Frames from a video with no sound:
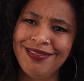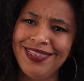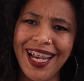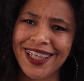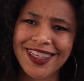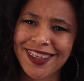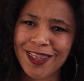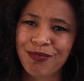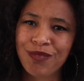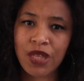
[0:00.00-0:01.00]
Yeah.
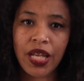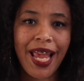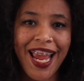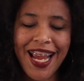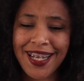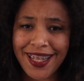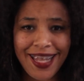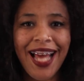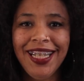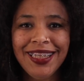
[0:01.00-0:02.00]
And And
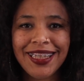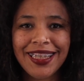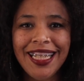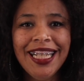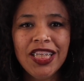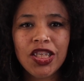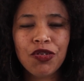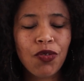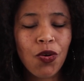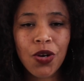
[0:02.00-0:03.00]
that is it
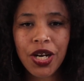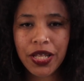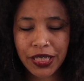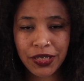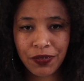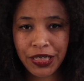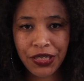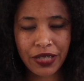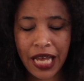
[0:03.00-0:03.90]
for this video.